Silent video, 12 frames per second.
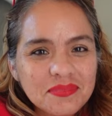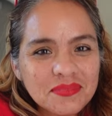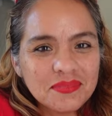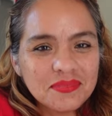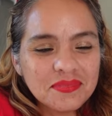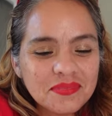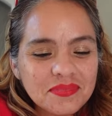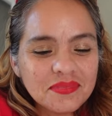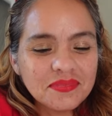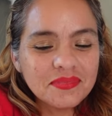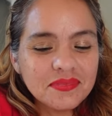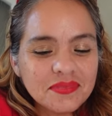You're about to go
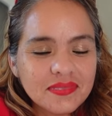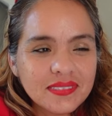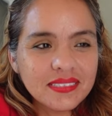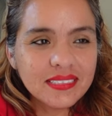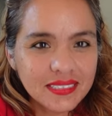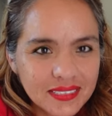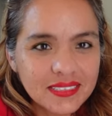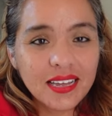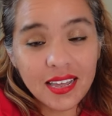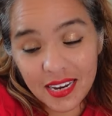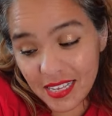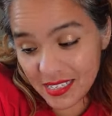eat?
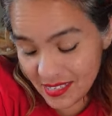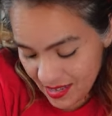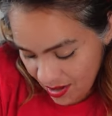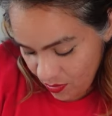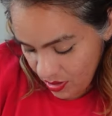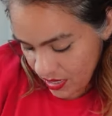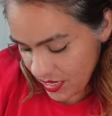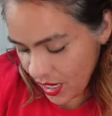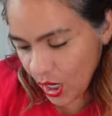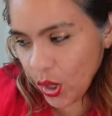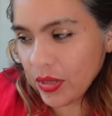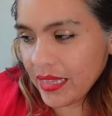I need to, I want an
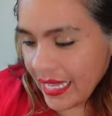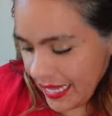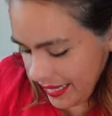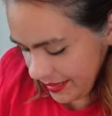elote.